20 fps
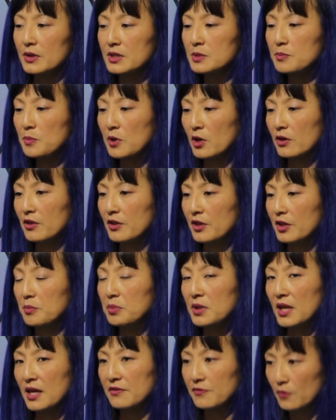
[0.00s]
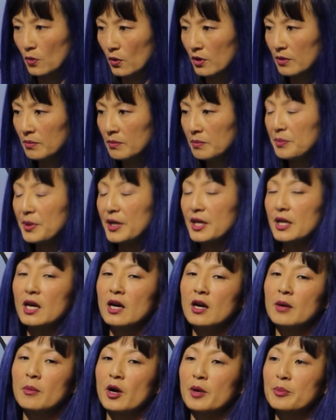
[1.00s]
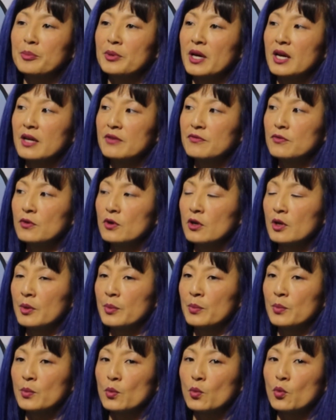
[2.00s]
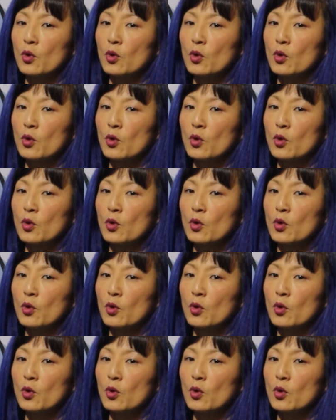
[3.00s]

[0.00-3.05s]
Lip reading: it's part of the platform, but our platform,